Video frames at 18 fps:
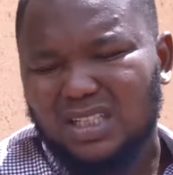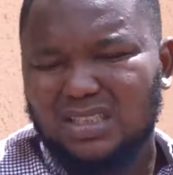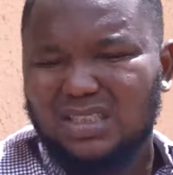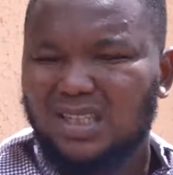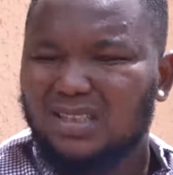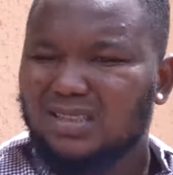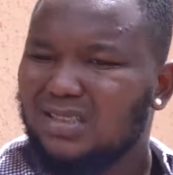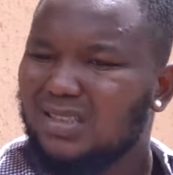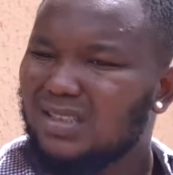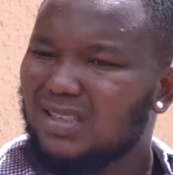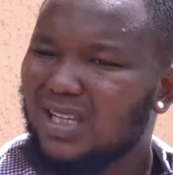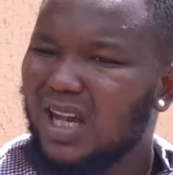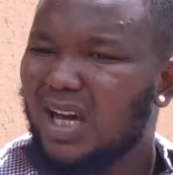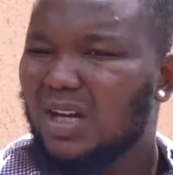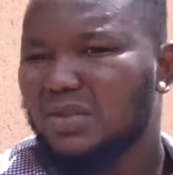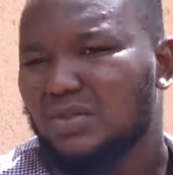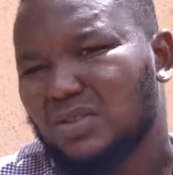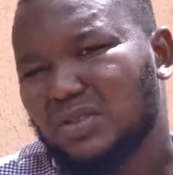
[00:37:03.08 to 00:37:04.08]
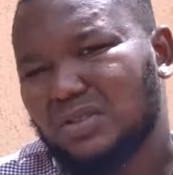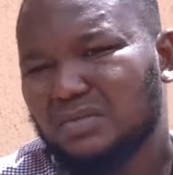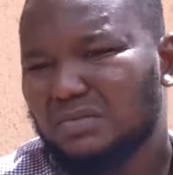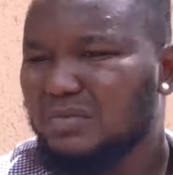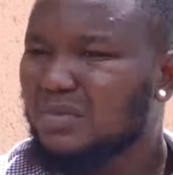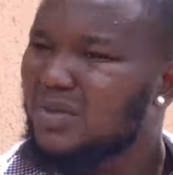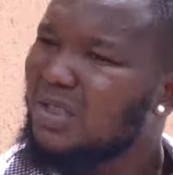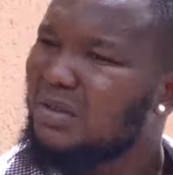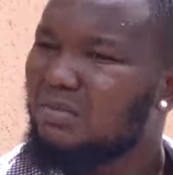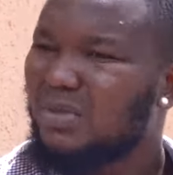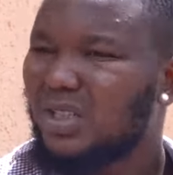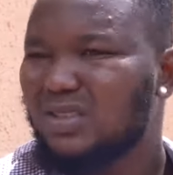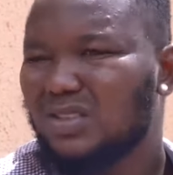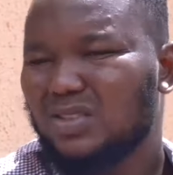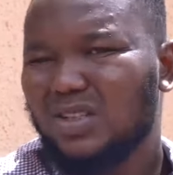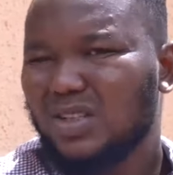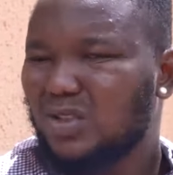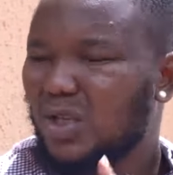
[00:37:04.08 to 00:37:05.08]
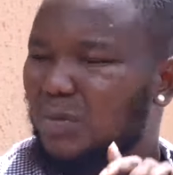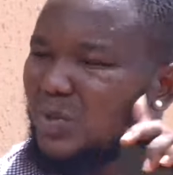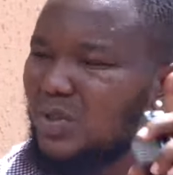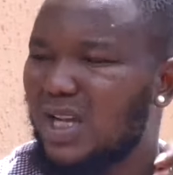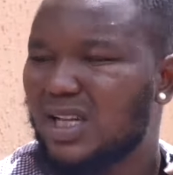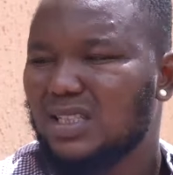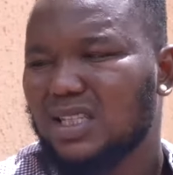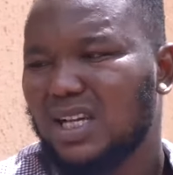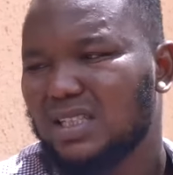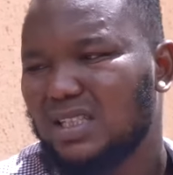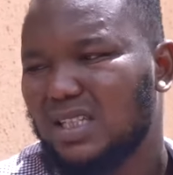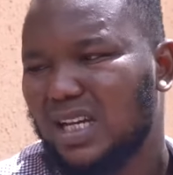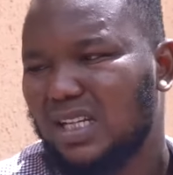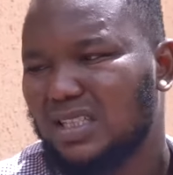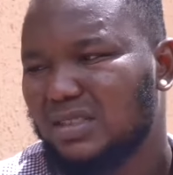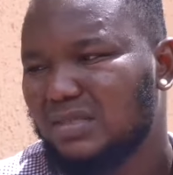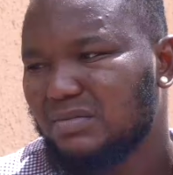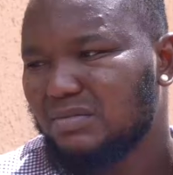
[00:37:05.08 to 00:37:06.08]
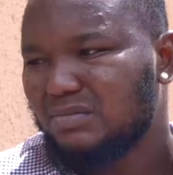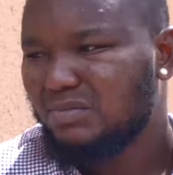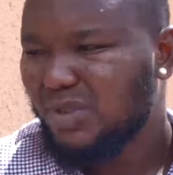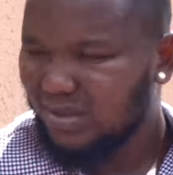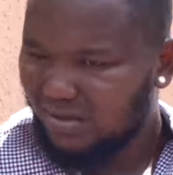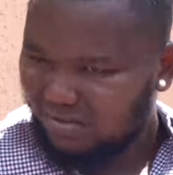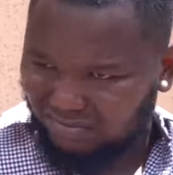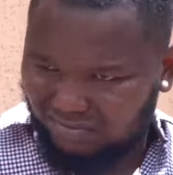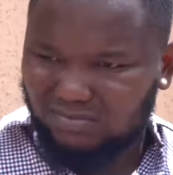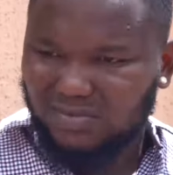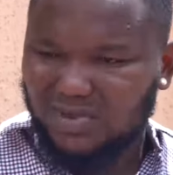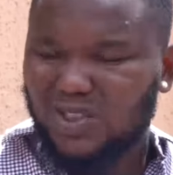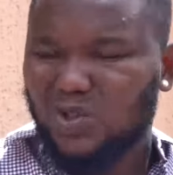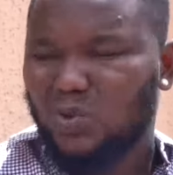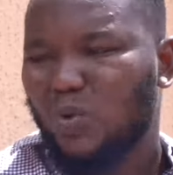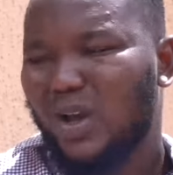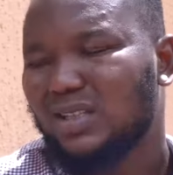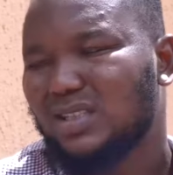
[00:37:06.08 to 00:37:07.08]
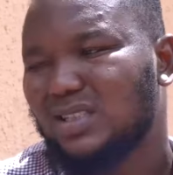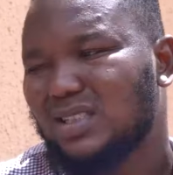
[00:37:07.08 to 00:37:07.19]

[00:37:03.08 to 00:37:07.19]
There is this house, but it's not up to that standard. But it's quite